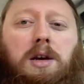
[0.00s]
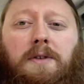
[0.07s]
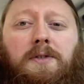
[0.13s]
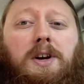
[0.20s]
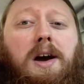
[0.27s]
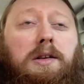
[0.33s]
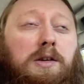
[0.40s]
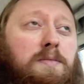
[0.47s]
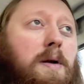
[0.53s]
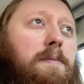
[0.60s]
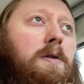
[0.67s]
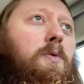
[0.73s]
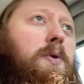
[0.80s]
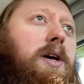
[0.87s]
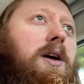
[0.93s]
if you guys
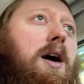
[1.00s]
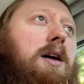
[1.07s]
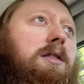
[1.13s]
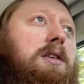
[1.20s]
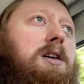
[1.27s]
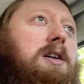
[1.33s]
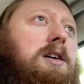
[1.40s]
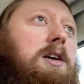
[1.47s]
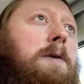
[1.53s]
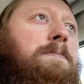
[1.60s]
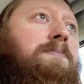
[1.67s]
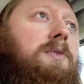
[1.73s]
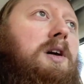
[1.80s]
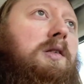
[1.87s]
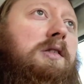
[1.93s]
remember, we got the
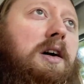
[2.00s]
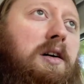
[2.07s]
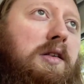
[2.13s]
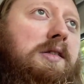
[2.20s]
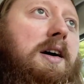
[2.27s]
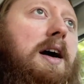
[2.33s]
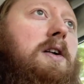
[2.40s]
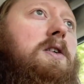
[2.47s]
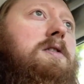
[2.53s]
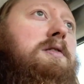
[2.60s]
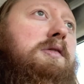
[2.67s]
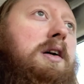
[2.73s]
Sega Saturn,